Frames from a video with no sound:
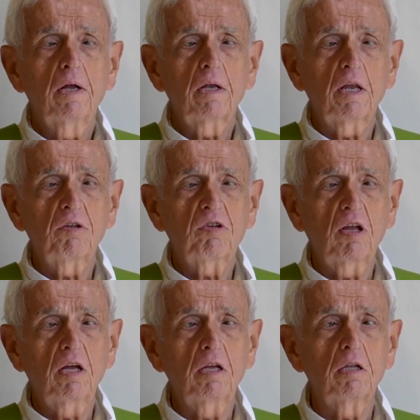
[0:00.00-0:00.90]
let's
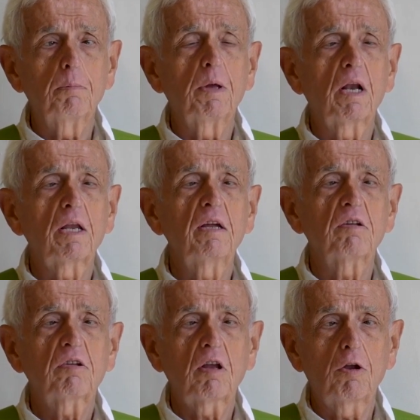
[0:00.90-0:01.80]
say in the Middle
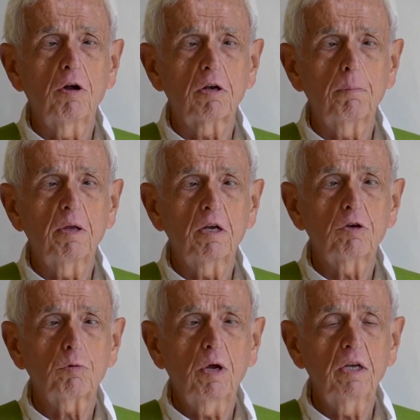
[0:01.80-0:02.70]
East, along the
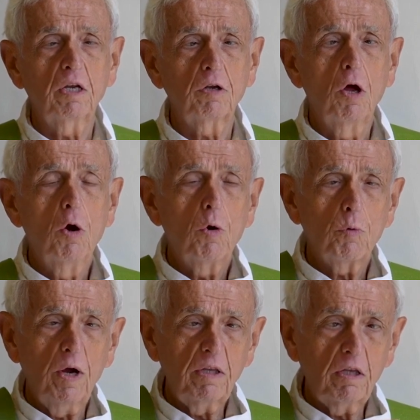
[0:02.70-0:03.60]
Mediterranean,
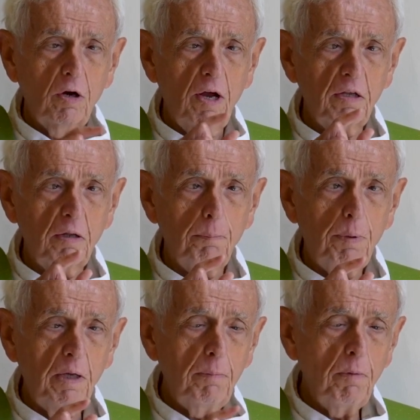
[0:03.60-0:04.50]
right there, and the
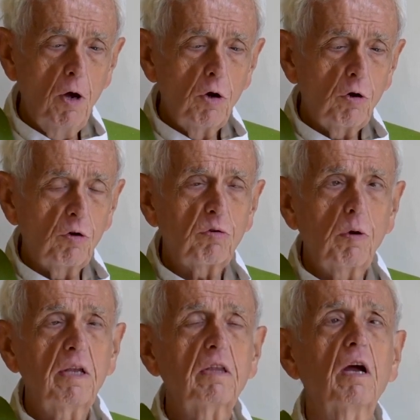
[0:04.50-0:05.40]
beam goes
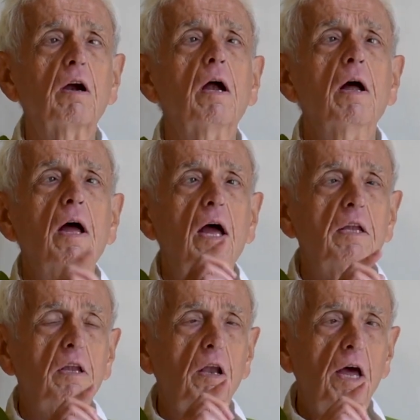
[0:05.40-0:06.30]
right there,
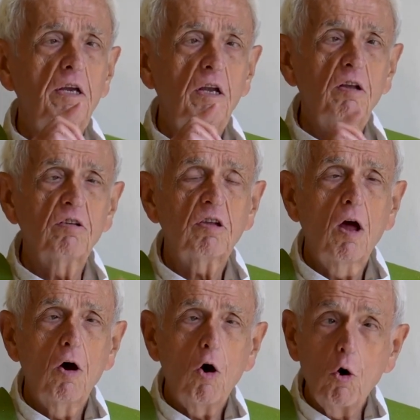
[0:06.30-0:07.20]
and the light is
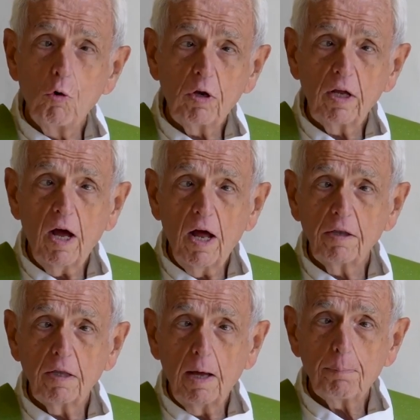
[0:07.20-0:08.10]
only
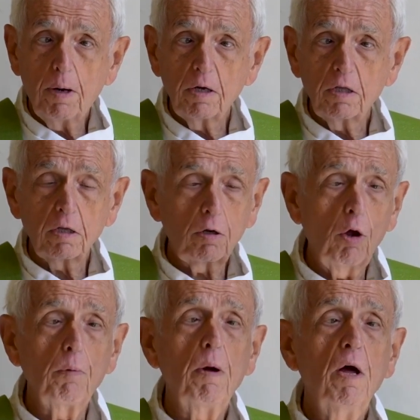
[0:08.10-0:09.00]
on that part of the
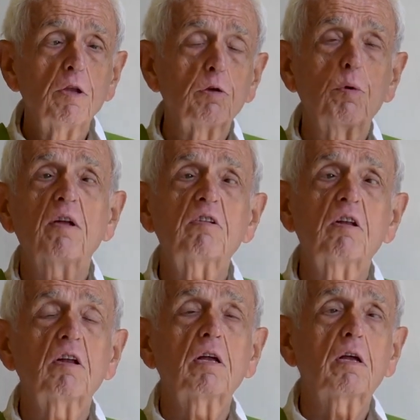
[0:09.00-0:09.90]
globe, the rest
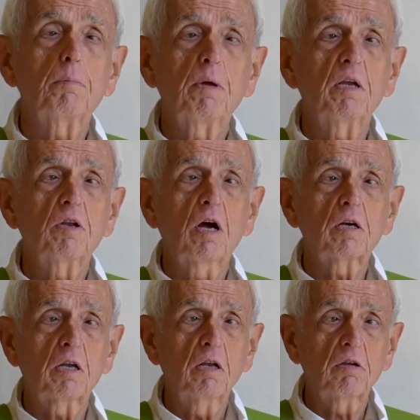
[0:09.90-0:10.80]
can be in
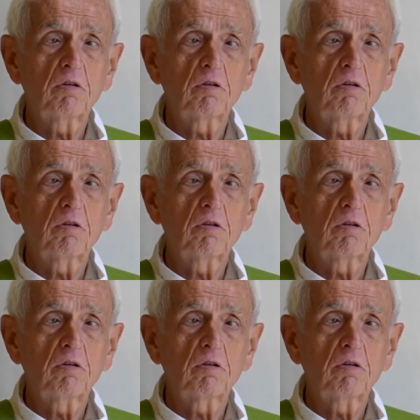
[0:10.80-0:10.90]
darkness.